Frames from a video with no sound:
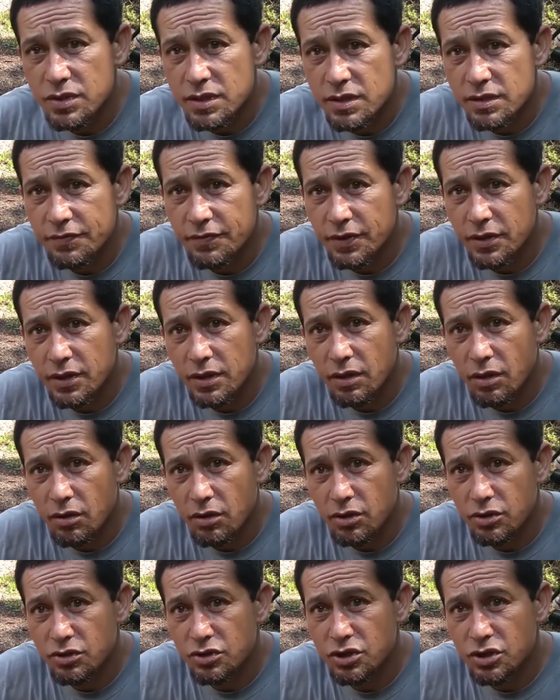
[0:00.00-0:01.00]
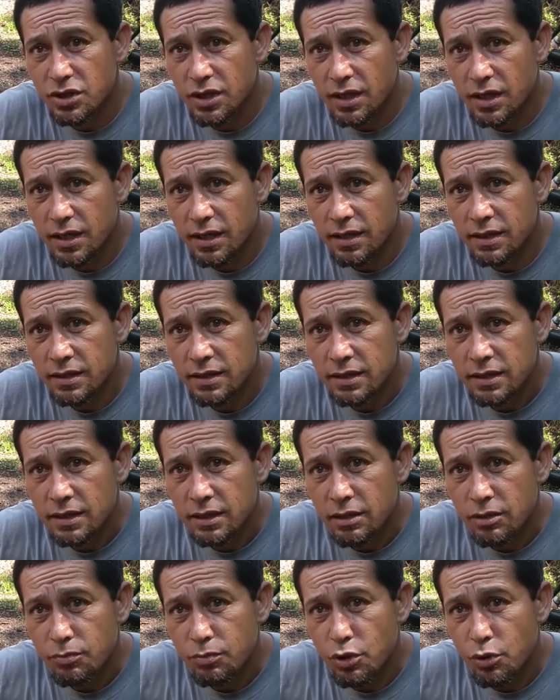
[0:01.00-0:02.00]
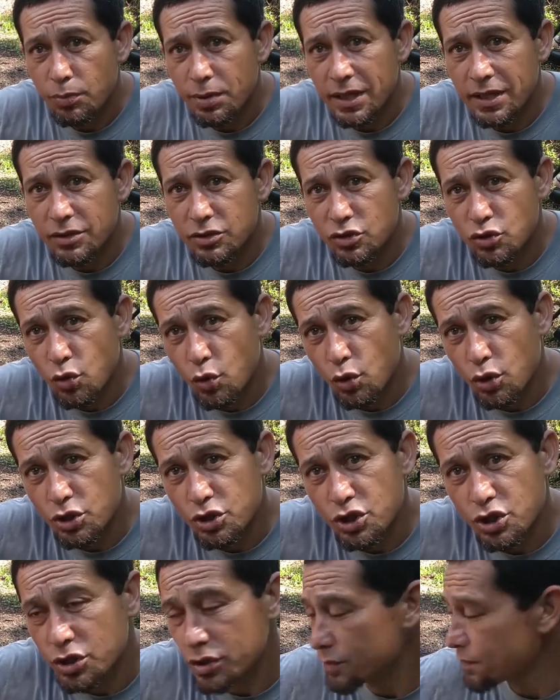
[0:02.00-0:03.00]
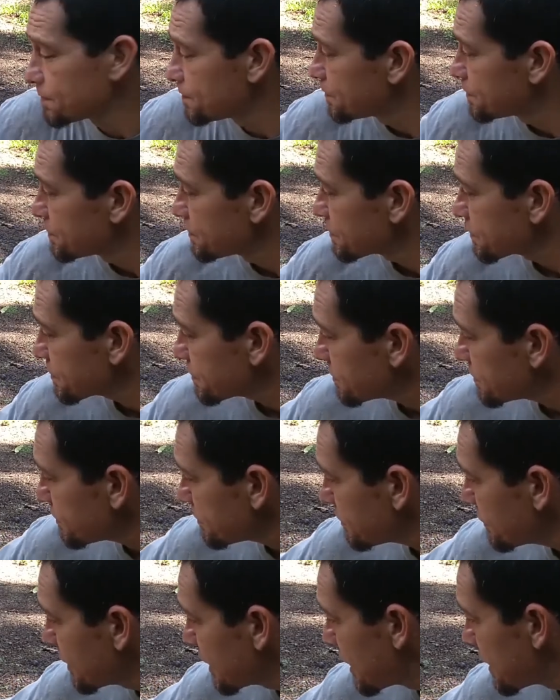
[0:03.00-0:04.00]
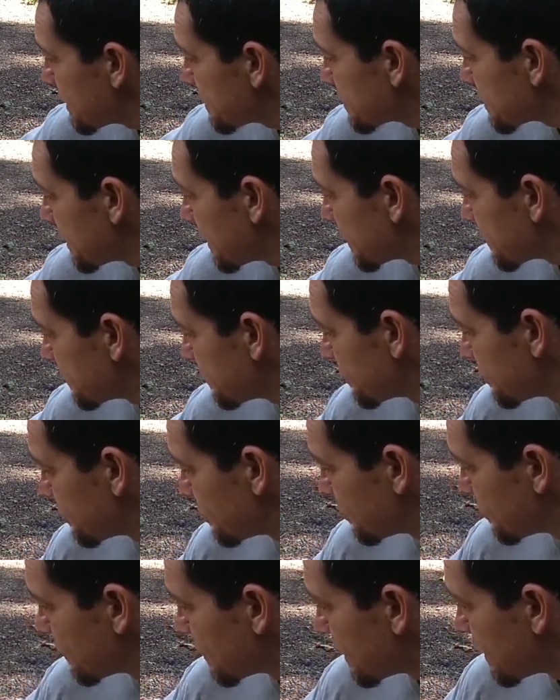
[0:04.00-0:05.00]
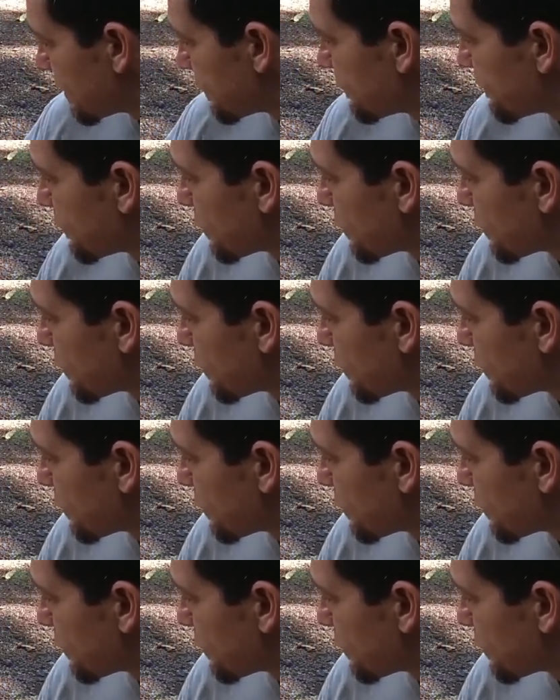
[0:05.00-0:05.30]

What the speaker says: It's a very large propane torch, and it's connected to a